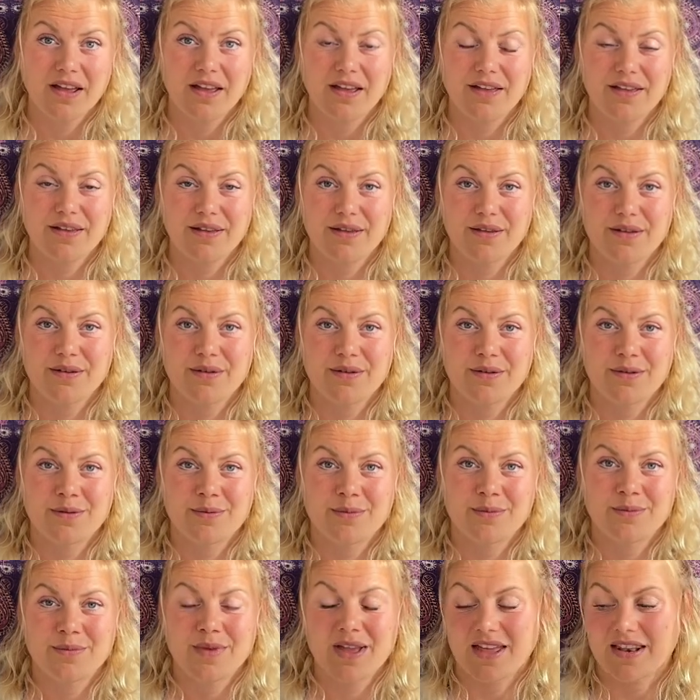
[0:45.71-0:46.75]

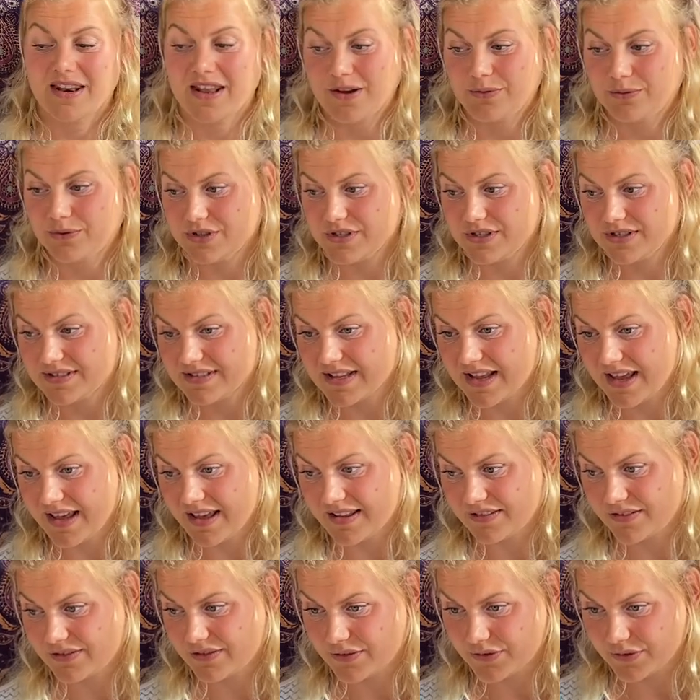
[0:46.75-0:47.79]
and I will just
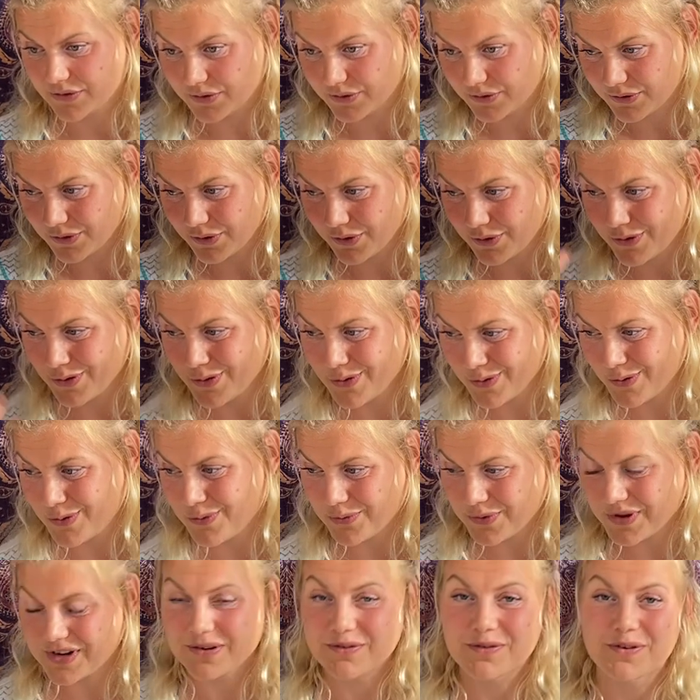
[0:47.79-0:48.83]
answer
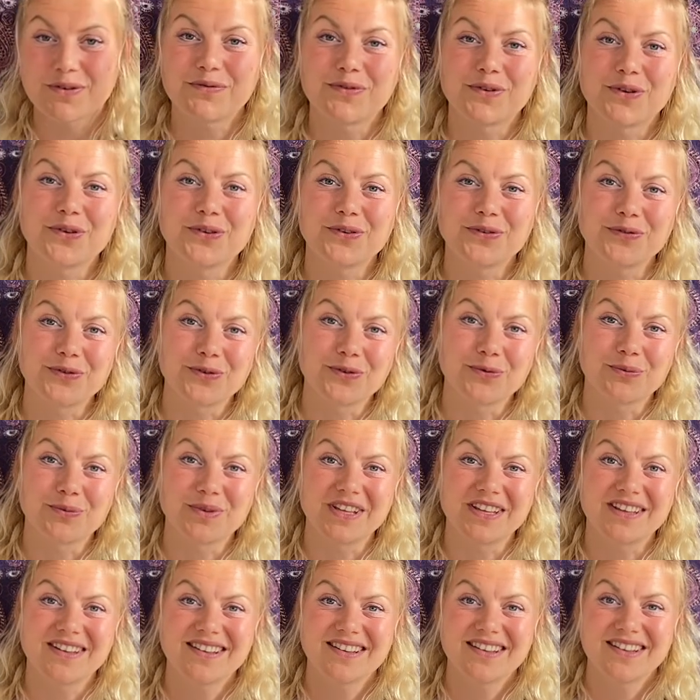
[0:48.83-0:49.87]
whatever flows through
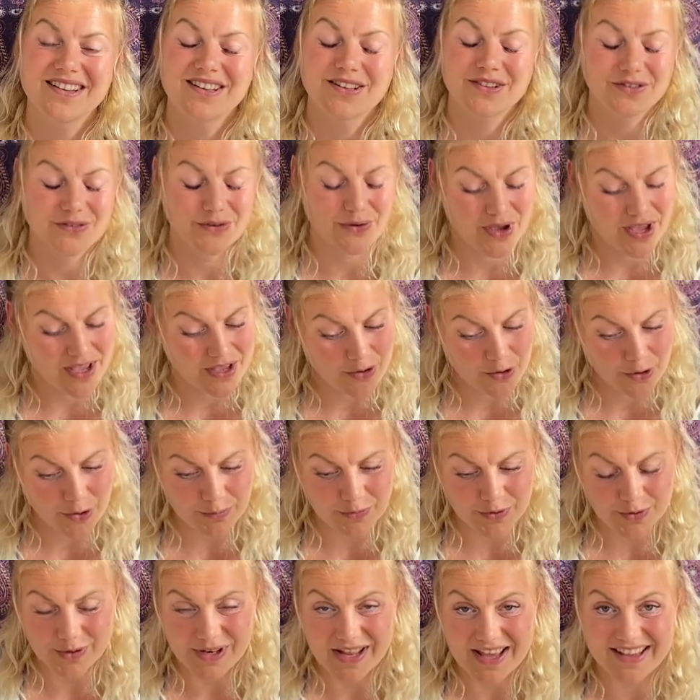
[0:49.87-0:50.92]
me. So I hope
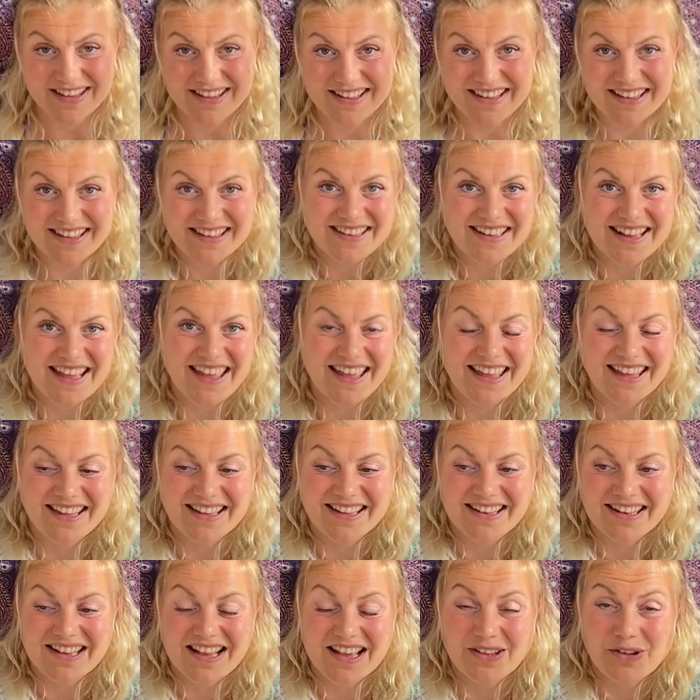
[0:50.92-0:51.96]
you like it,
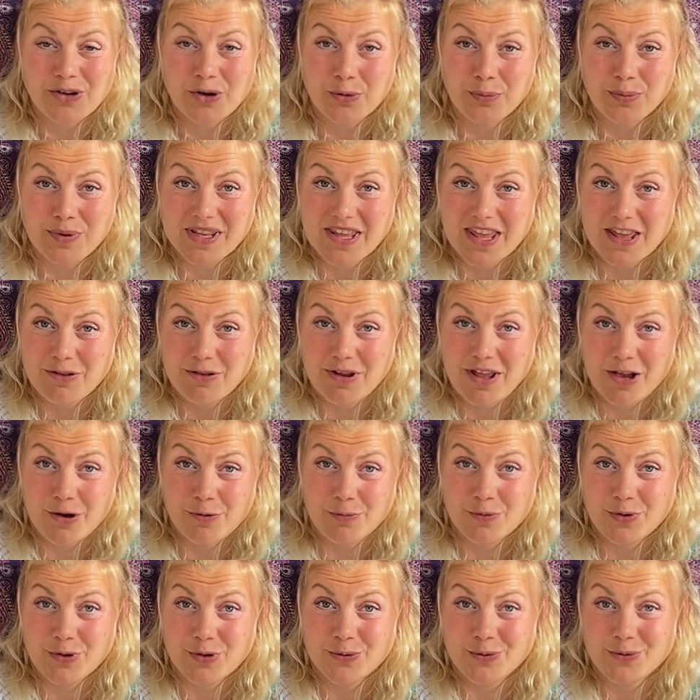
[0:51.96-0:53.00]
and I hope it can
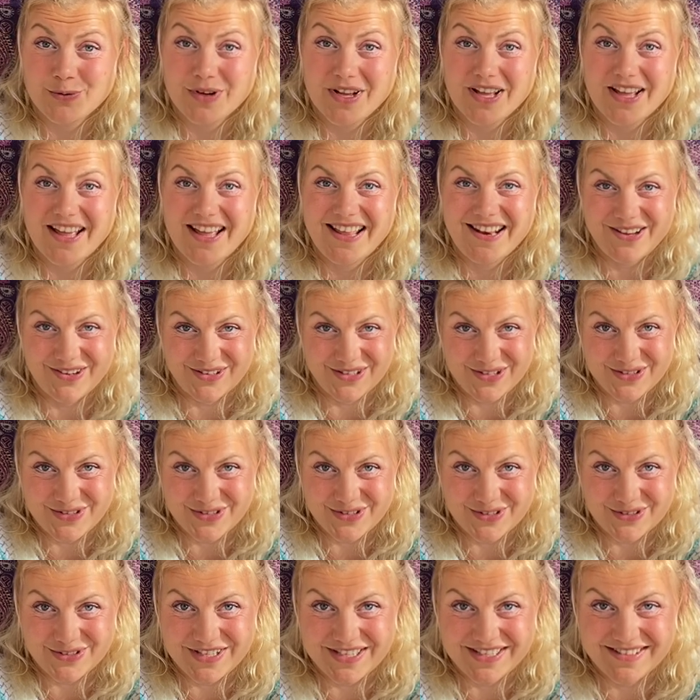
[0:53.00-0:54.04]
help you along your
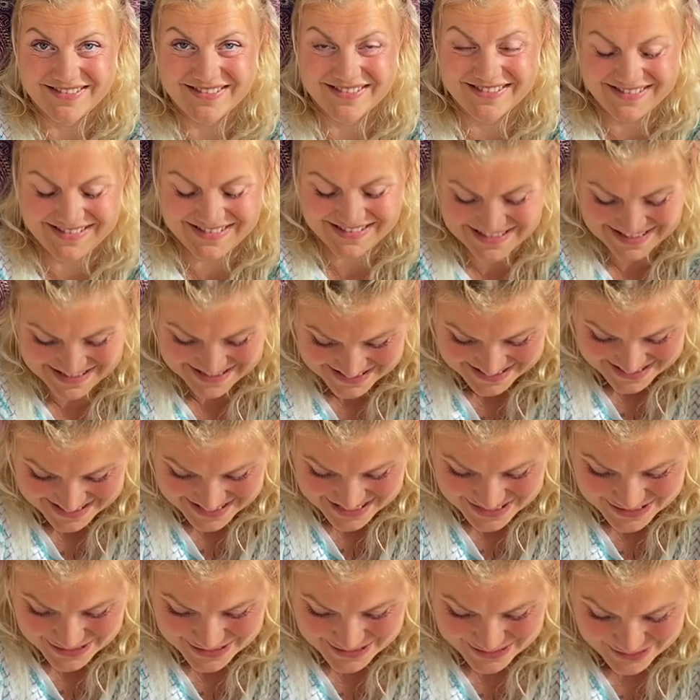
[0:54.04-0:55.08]
journey.
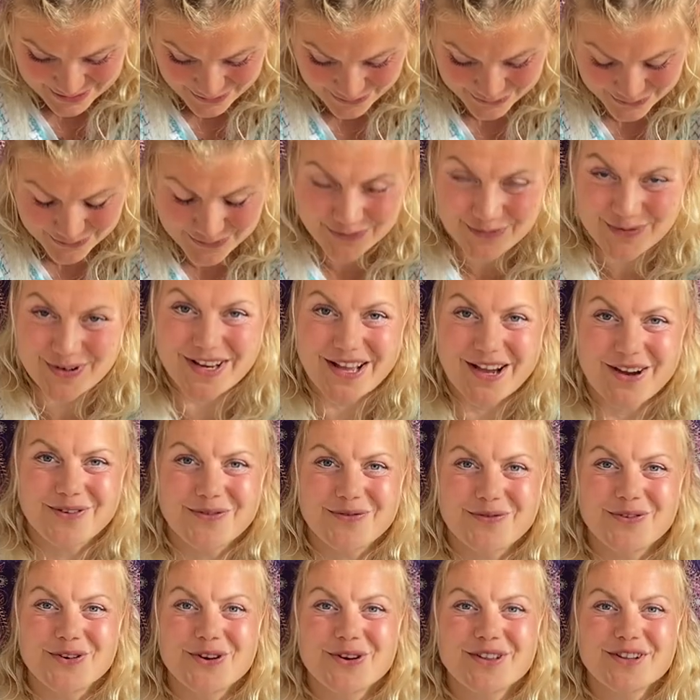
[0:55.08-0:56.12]
So without
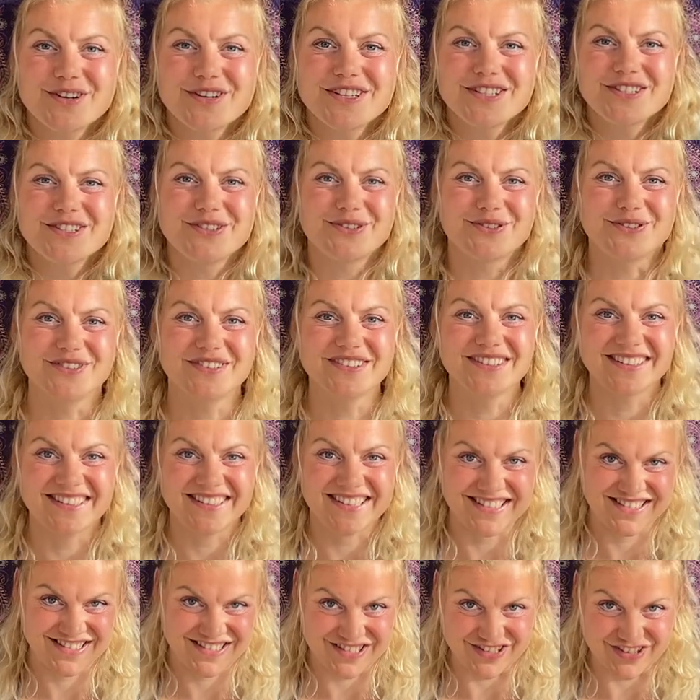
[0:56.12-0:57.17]
further ado,
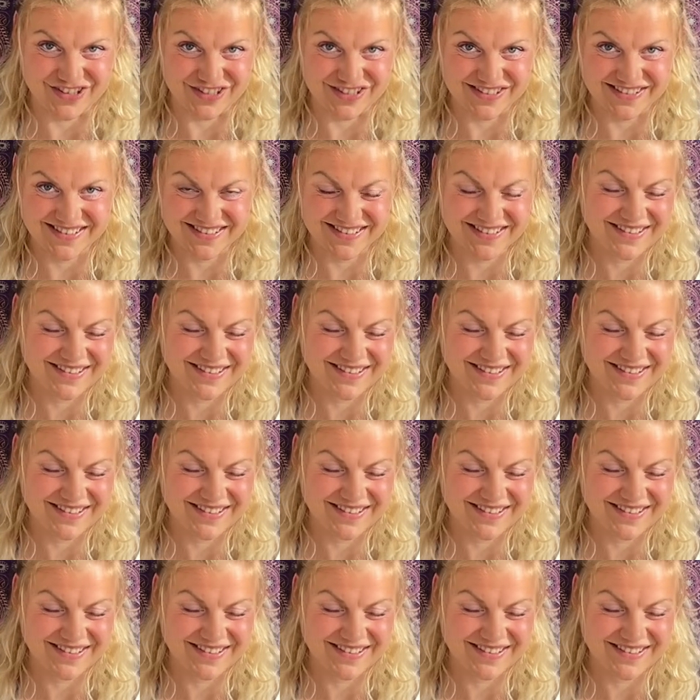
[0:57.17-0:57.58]
let's start.